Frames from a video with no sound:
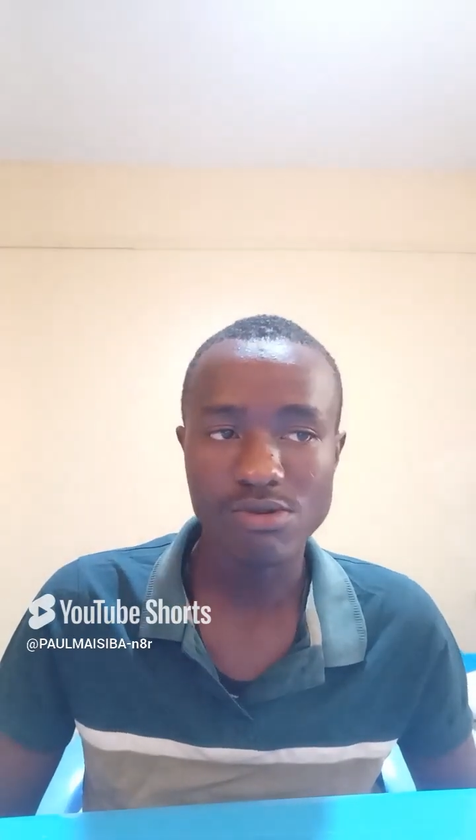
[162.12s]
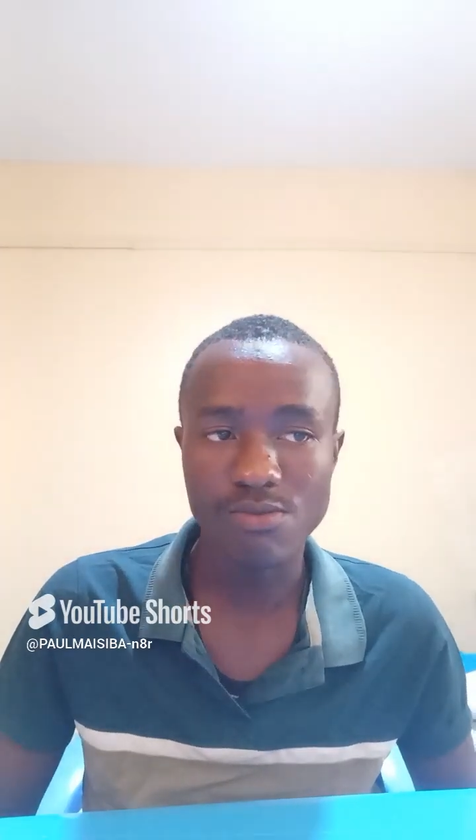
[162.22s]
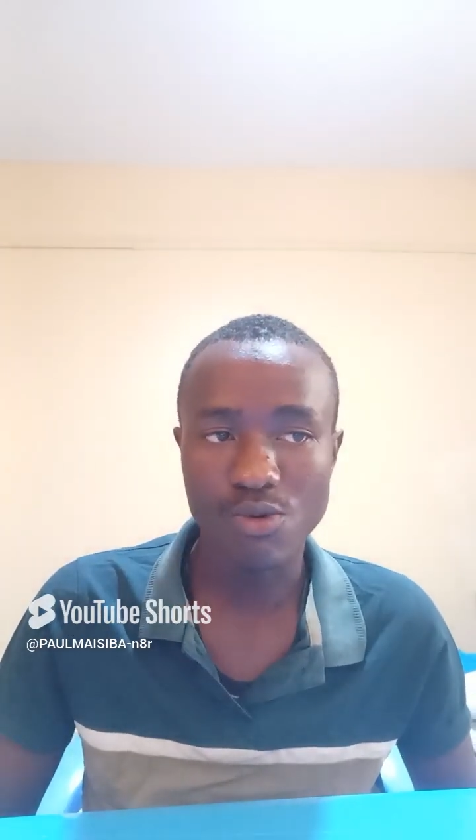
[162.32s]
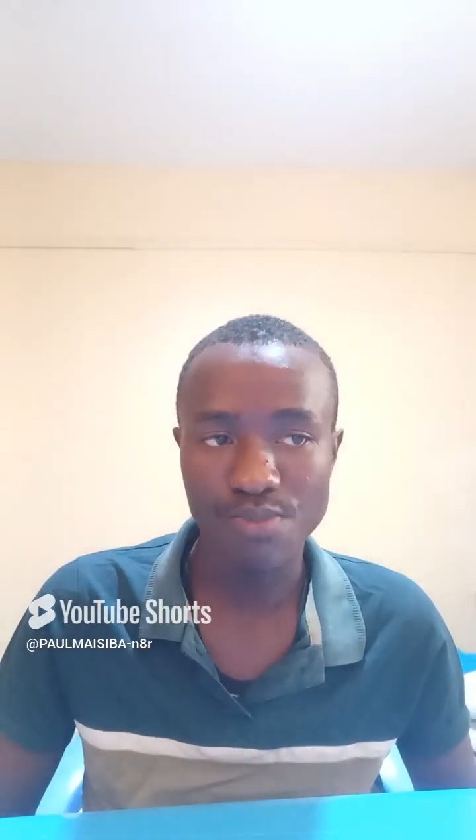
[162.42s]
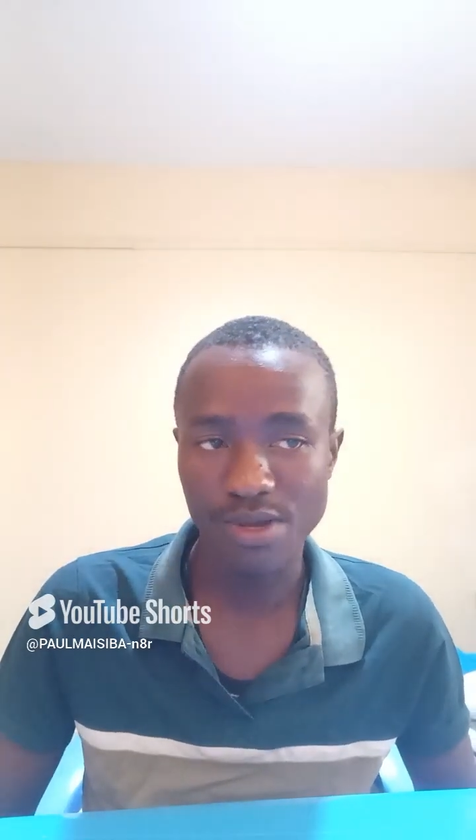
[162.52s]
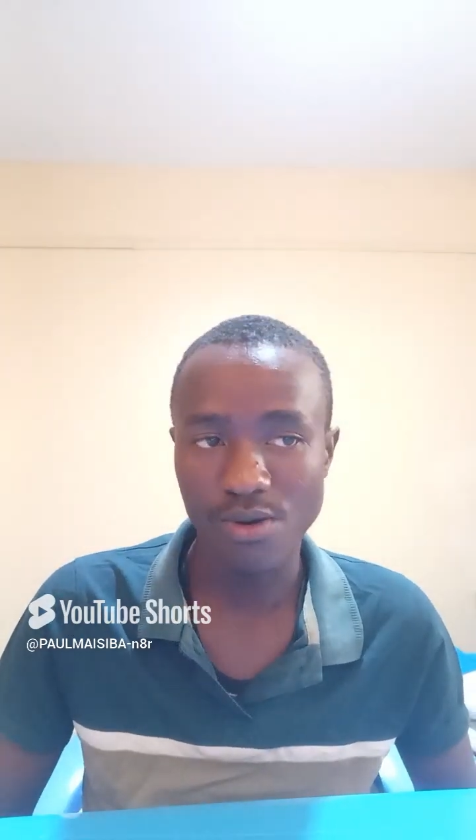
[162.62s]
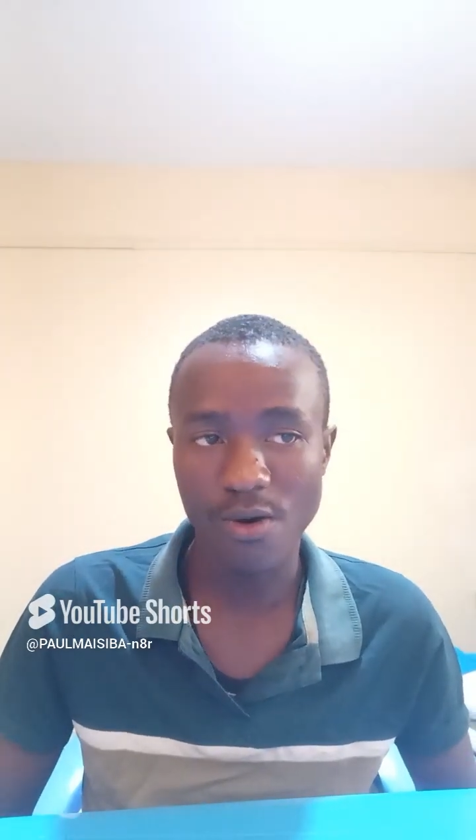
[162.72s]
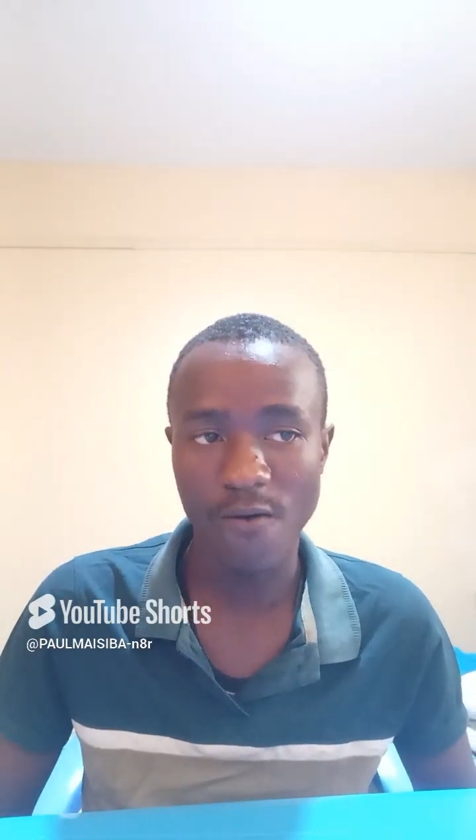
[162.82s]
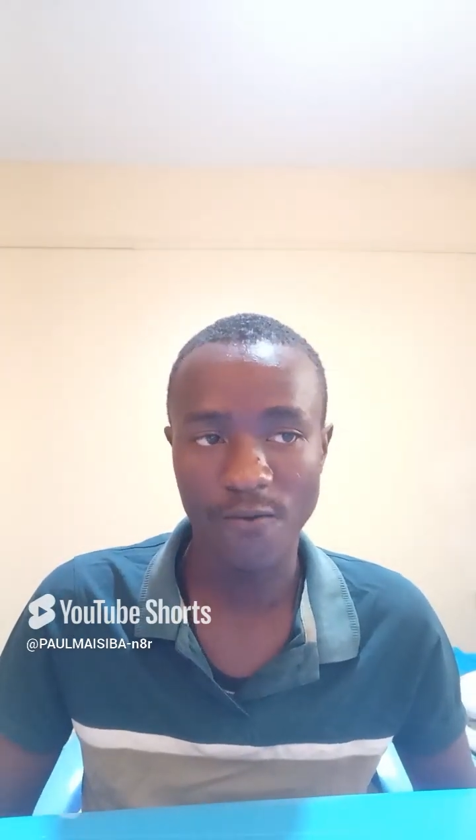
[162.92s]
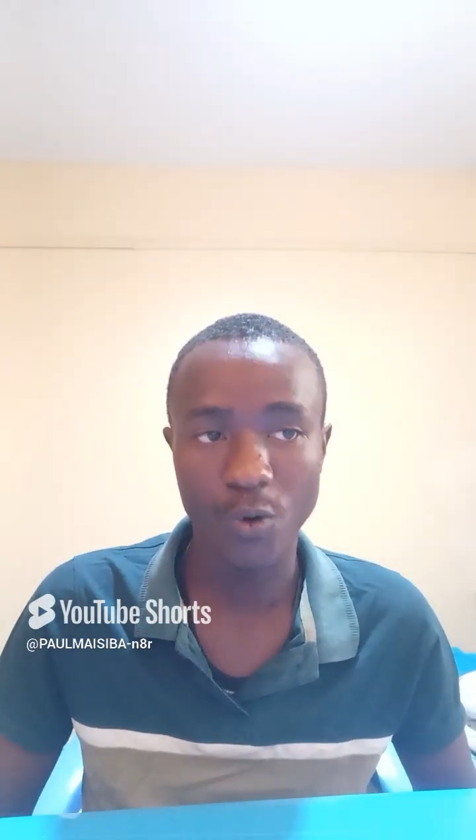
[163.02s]

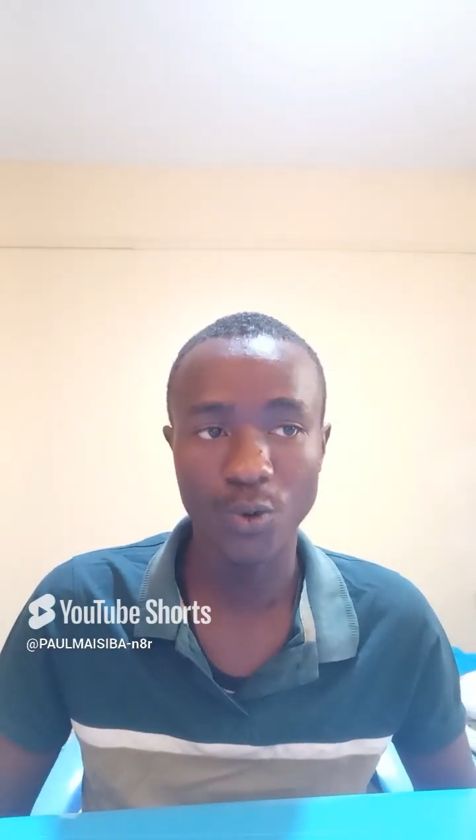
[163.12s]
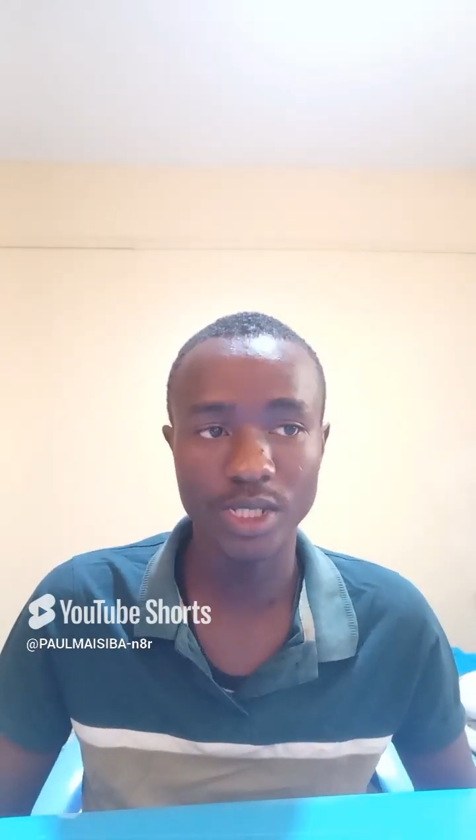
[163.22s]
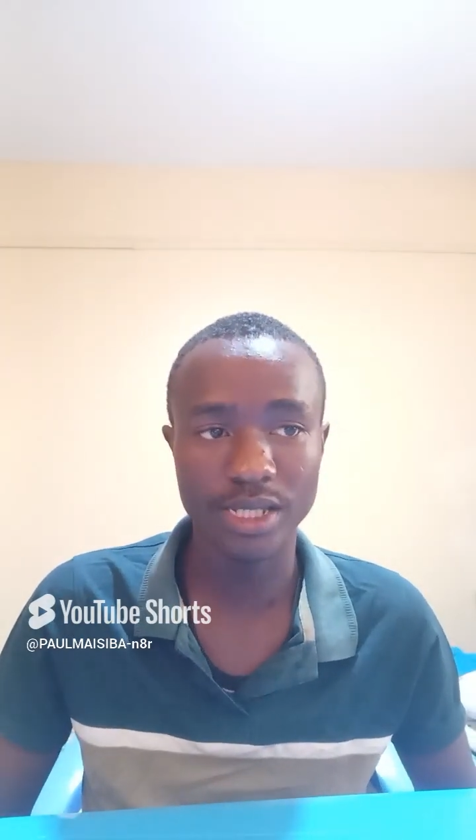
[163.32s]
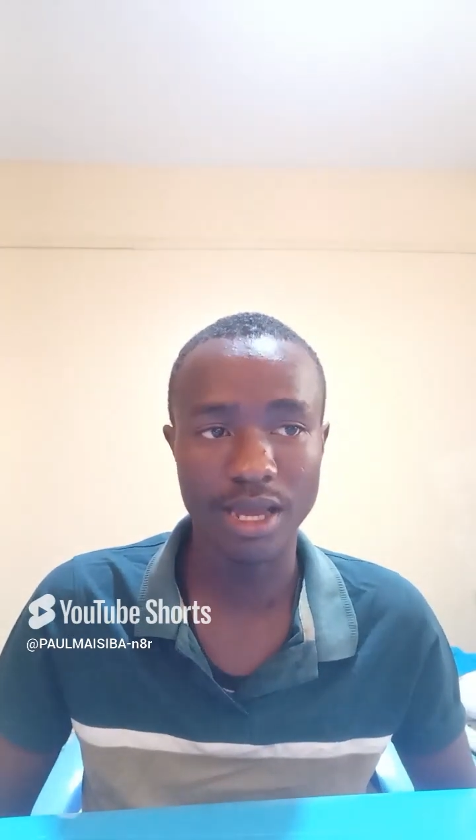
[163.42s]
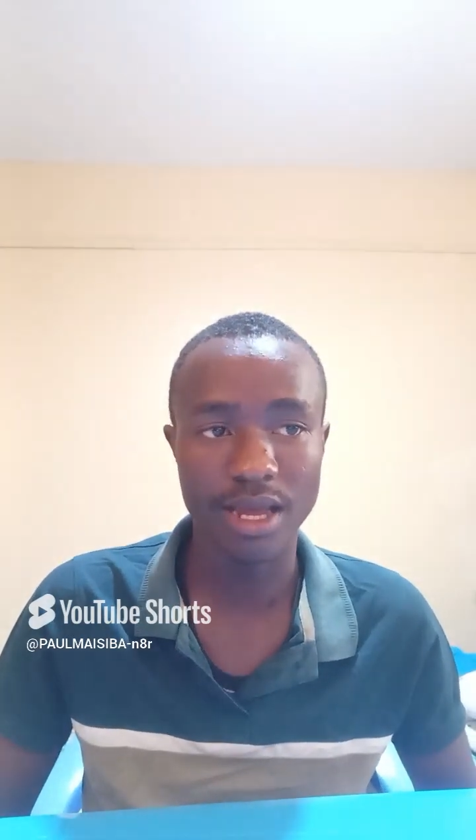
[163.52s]
of course,